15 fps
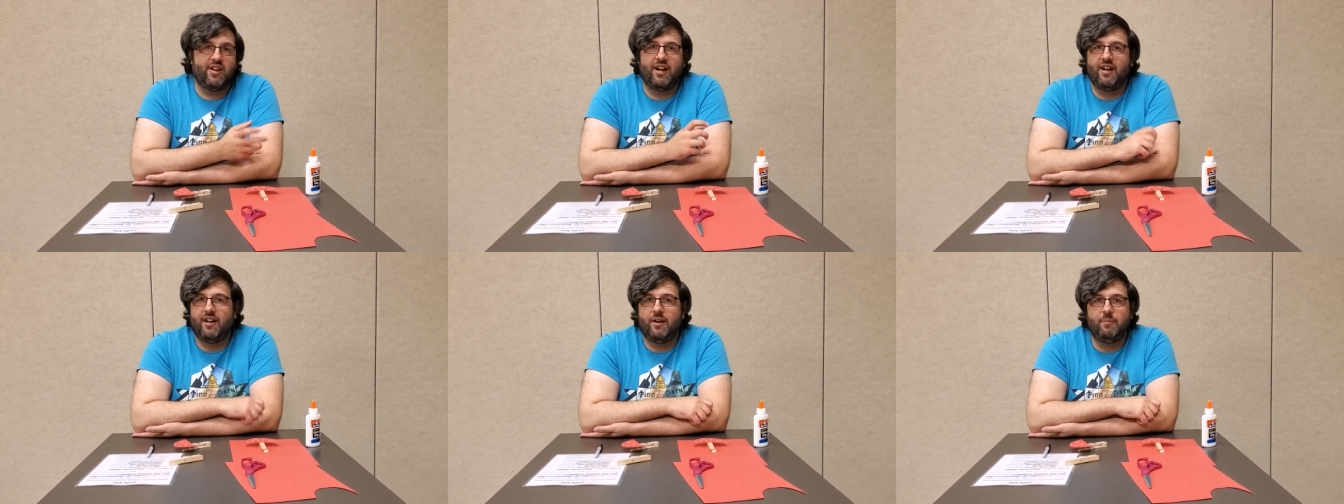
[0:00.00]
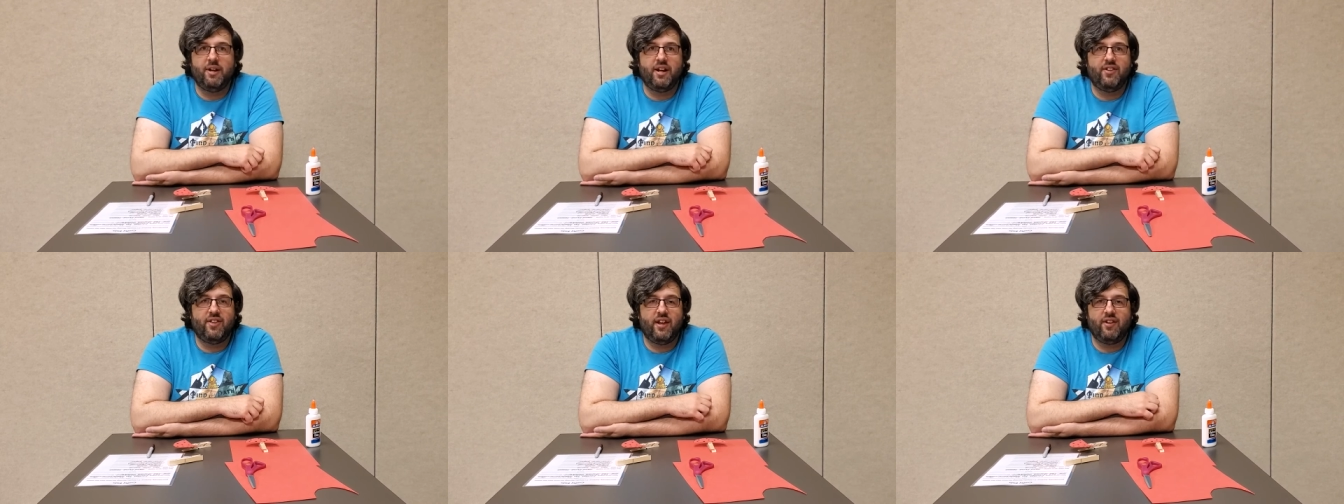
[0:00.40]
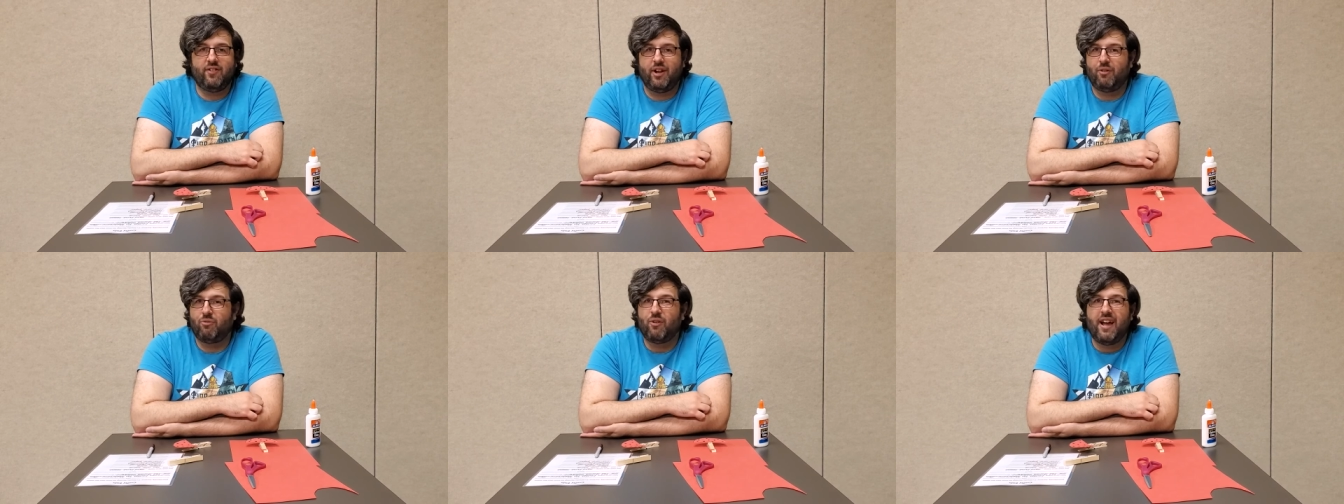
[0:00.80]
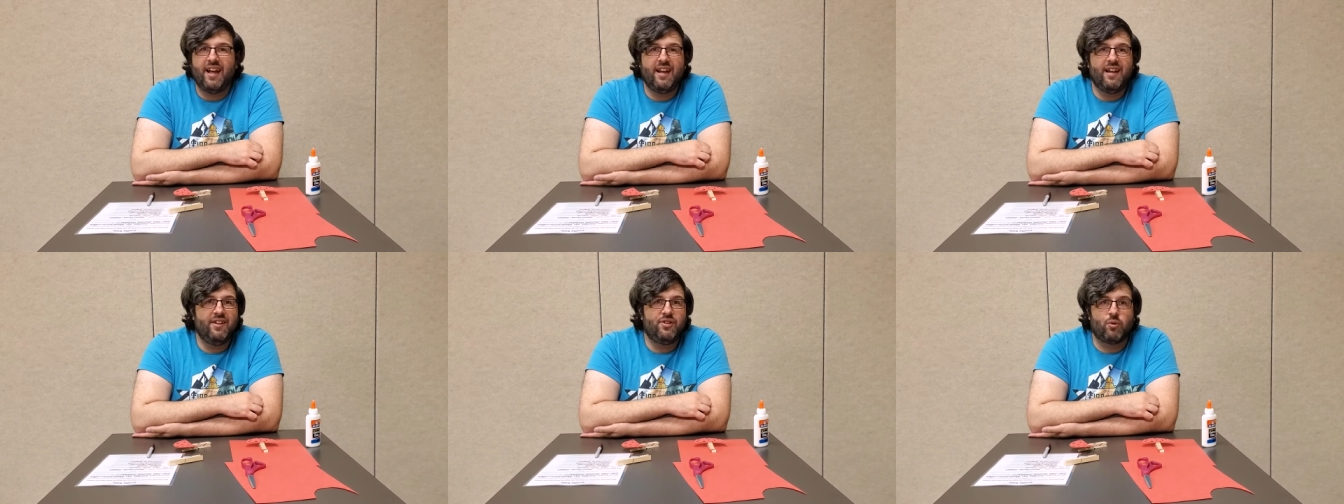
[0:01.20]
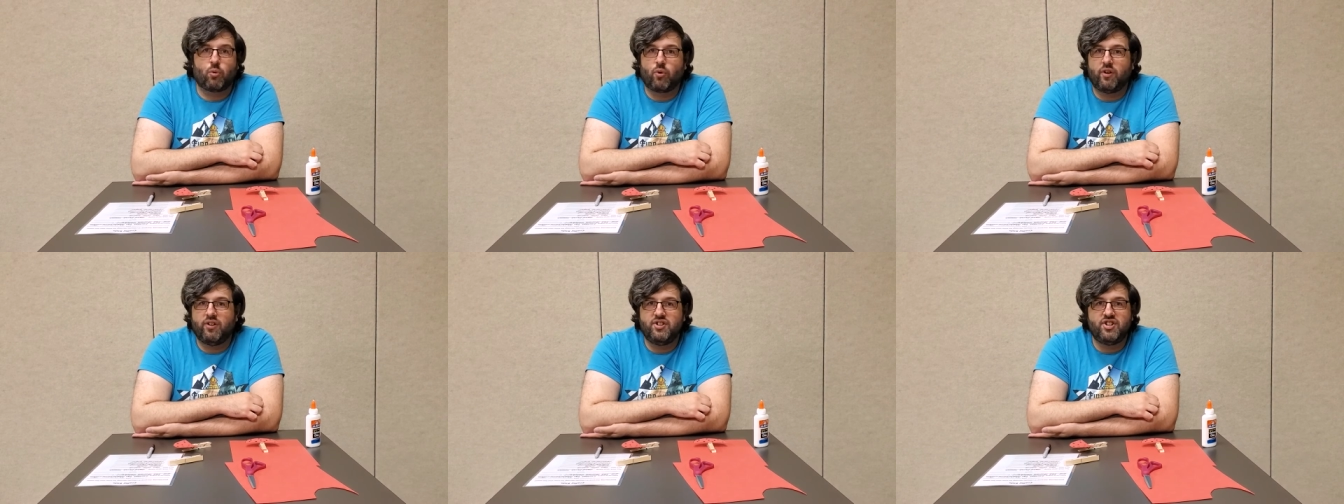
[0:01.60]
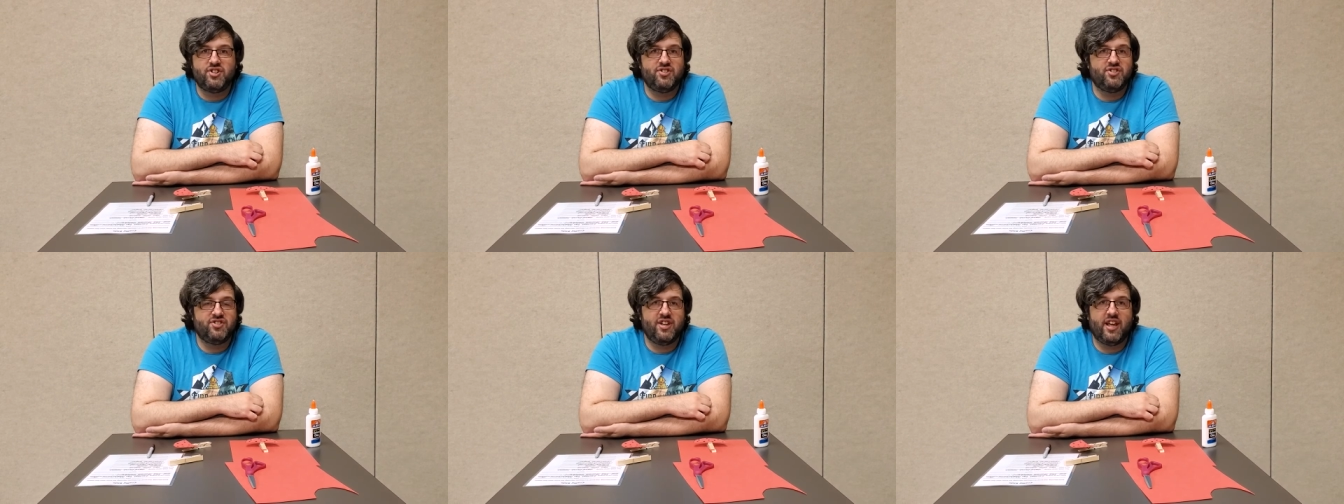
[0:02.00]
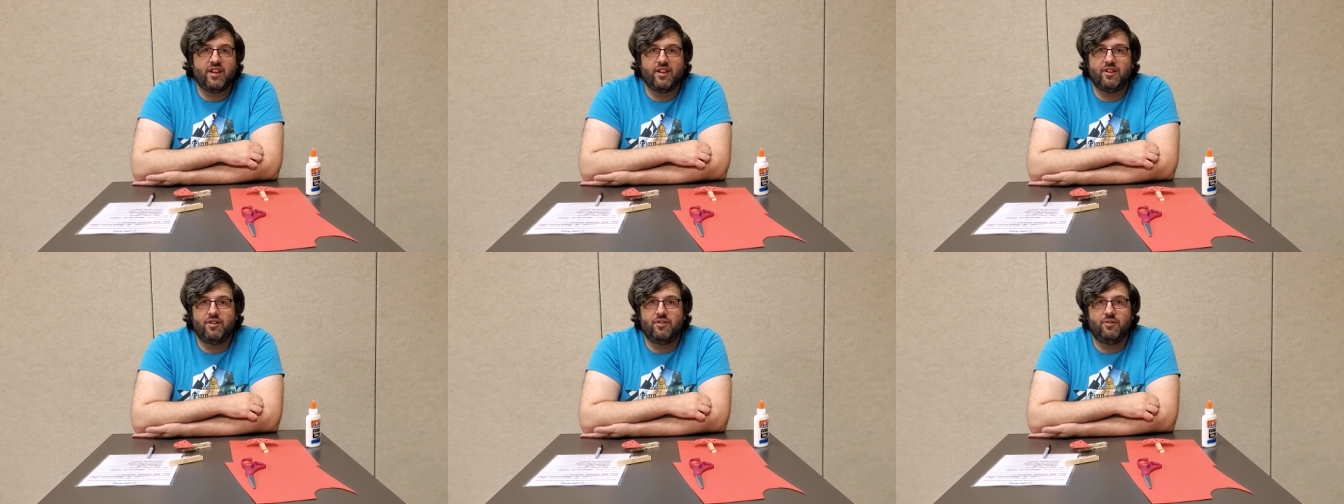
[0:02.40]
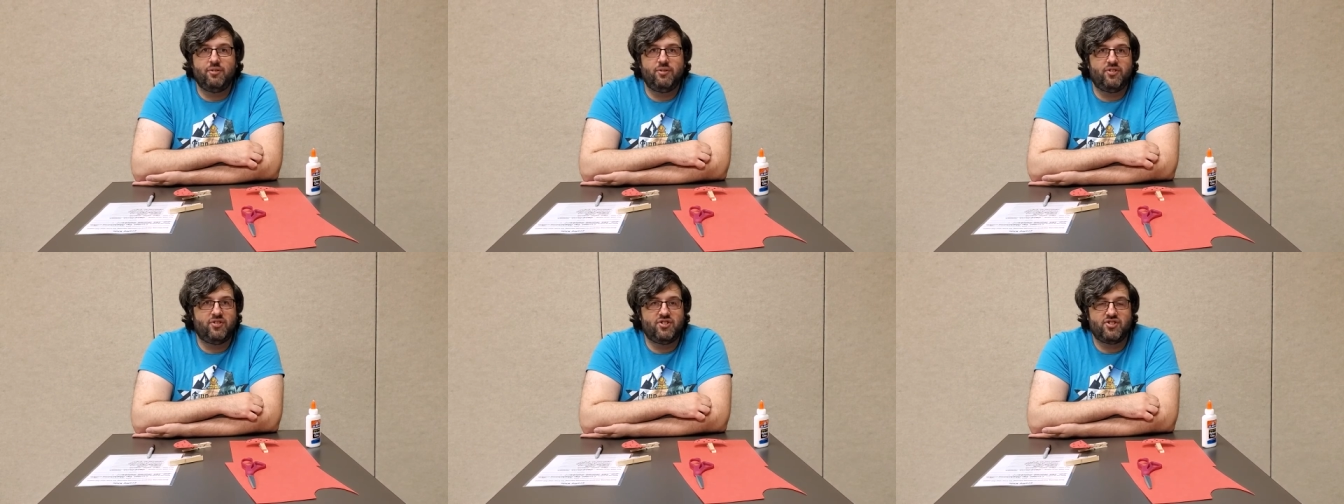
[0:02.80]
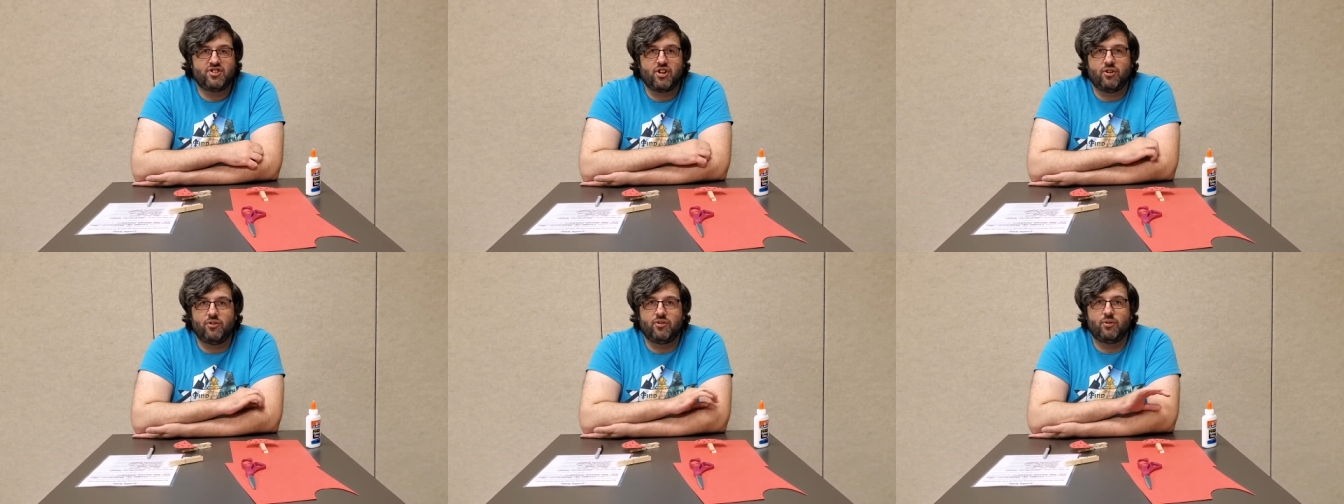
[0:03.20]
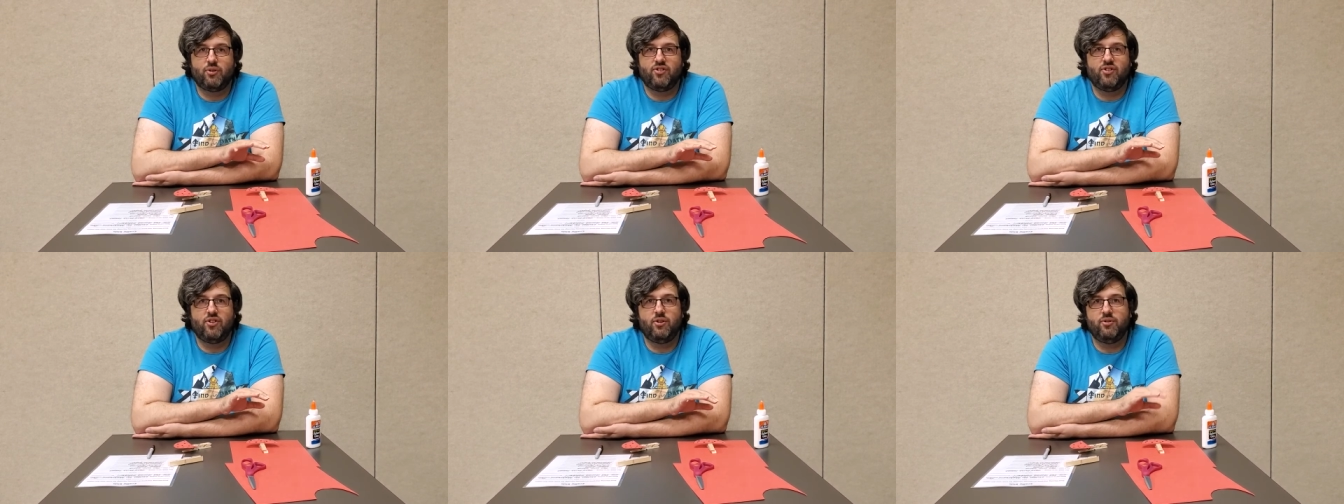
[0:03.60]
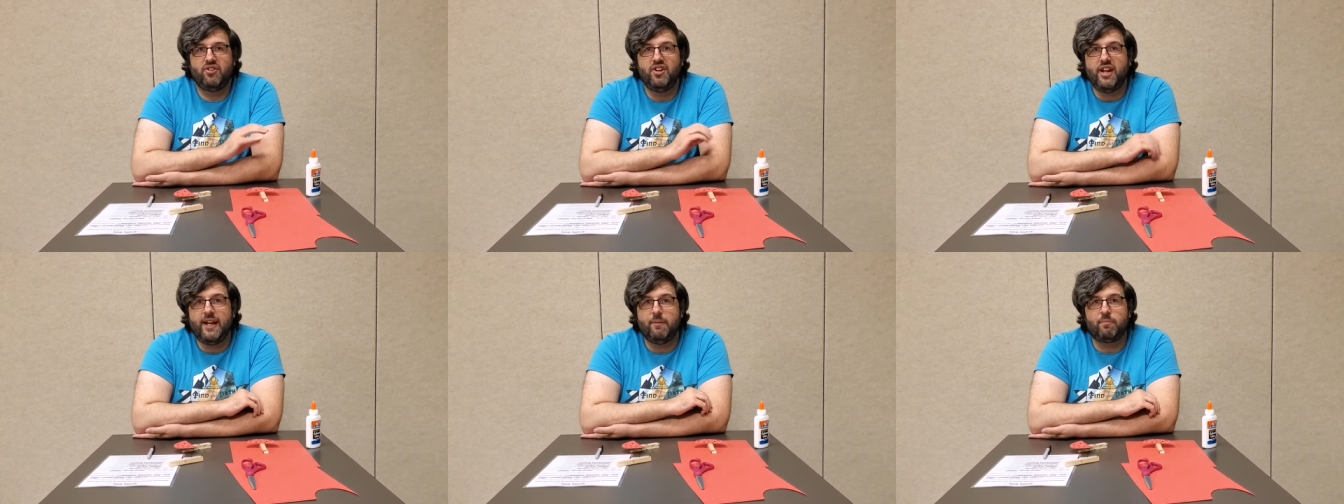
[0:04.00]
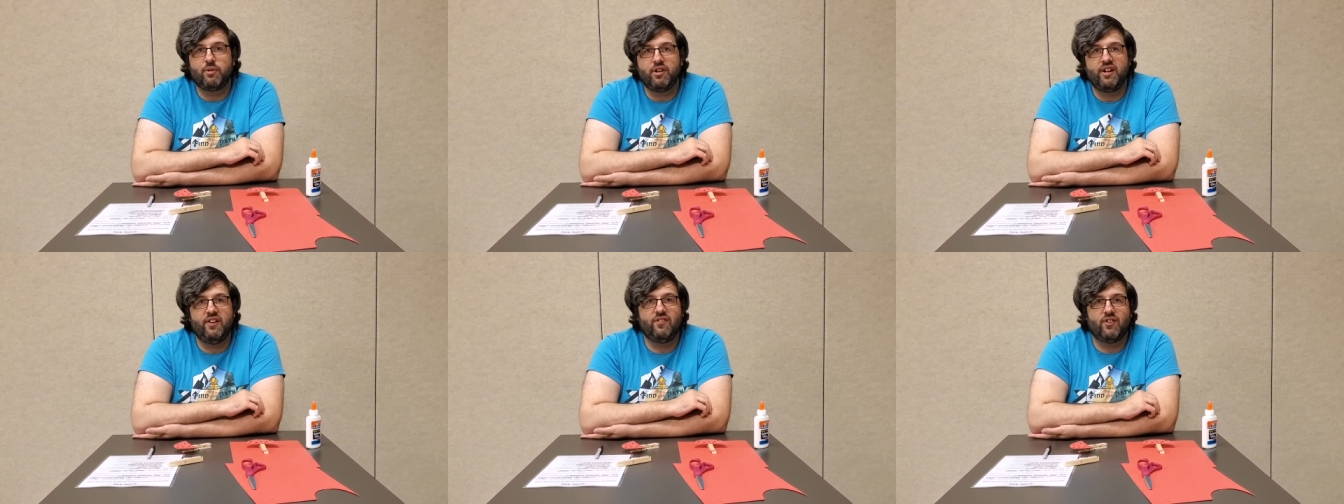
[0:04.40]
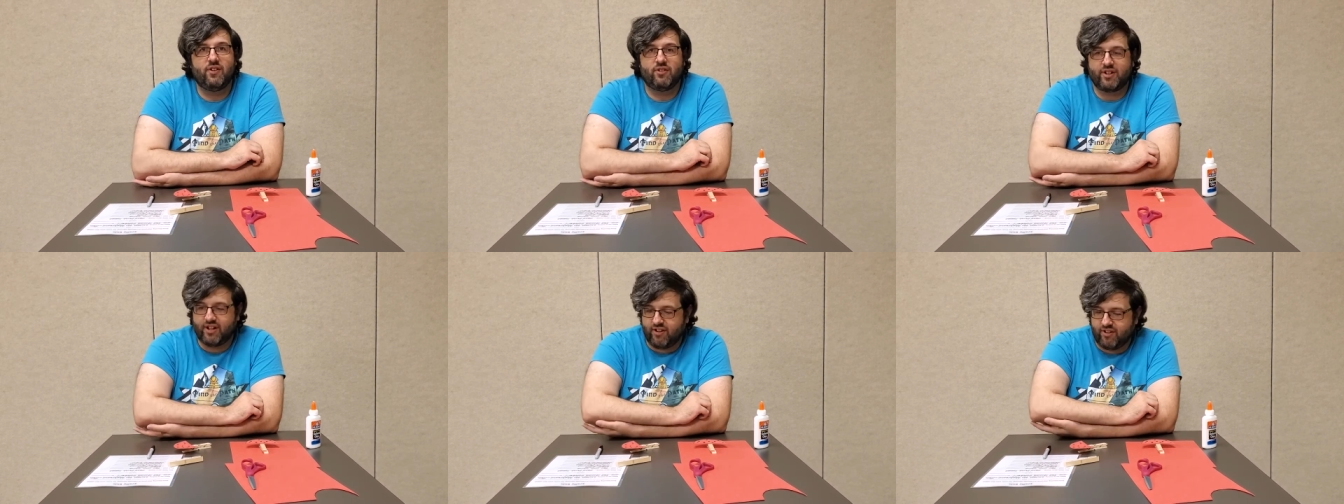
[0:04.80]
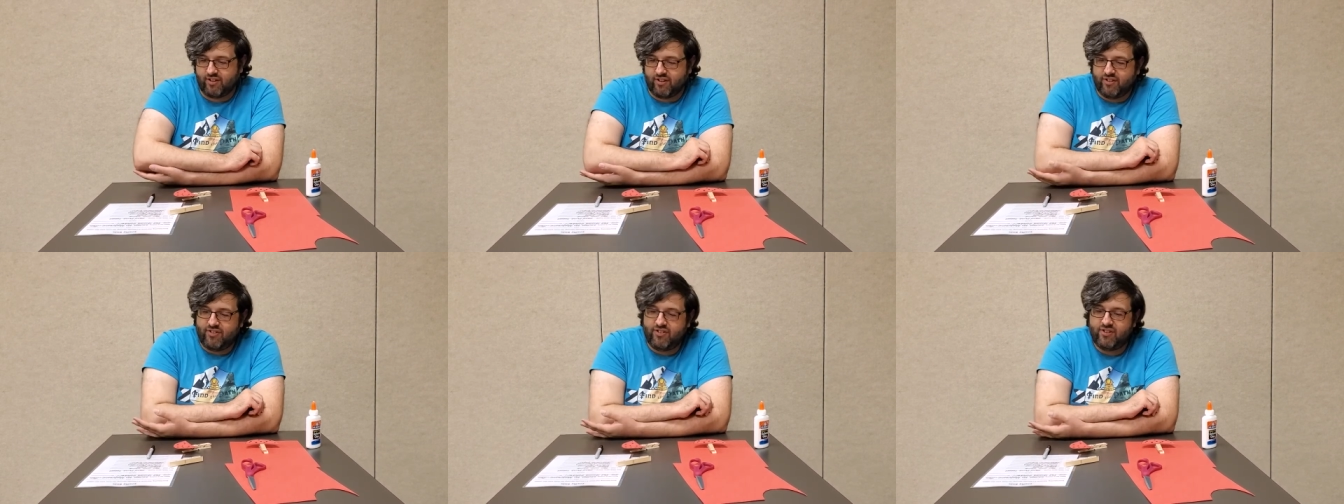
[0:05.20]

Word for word: um, anything like reds, oranges, yellows, just all sorts of those neat, pretty fall colors.